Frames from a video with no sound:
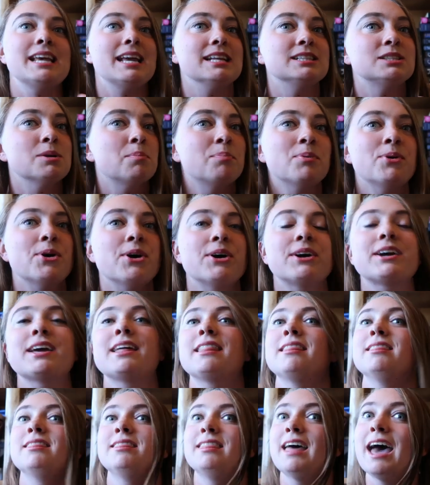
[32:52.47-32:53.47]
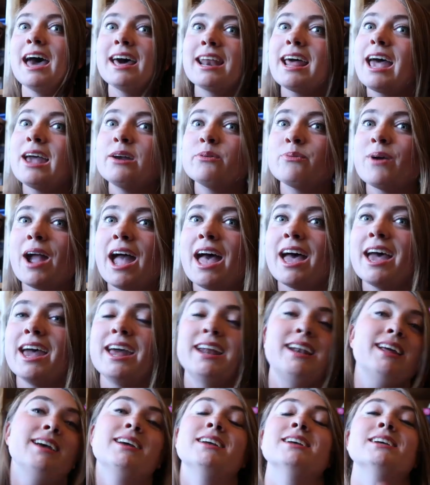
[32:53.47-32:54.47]
it's a book that I
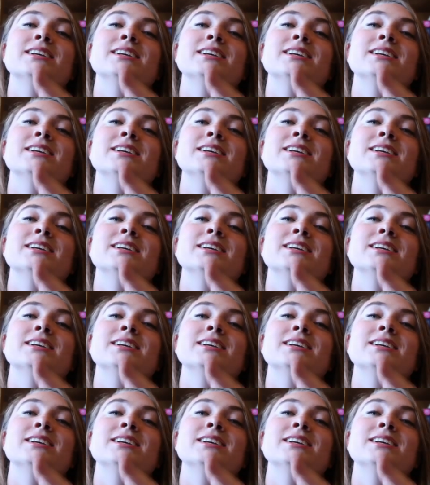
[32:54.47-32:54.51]
read,